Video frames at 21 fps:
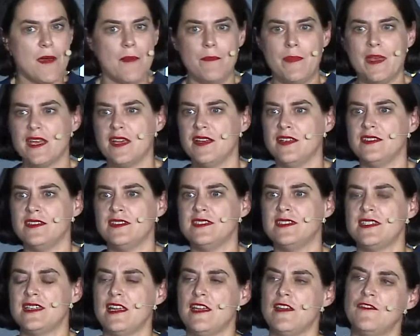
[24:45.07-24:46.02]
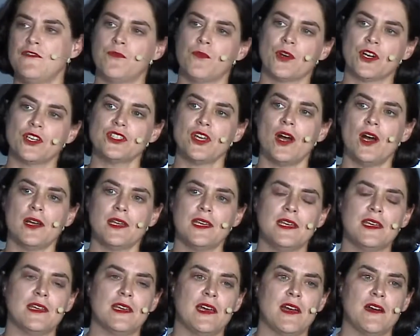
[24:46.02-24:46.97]
Because if we're
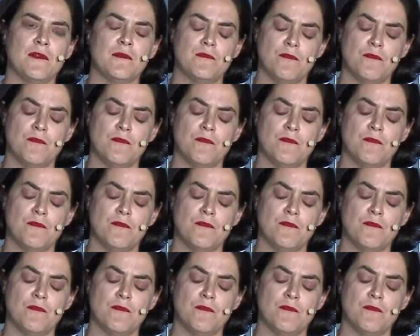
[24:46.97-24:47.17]
talking of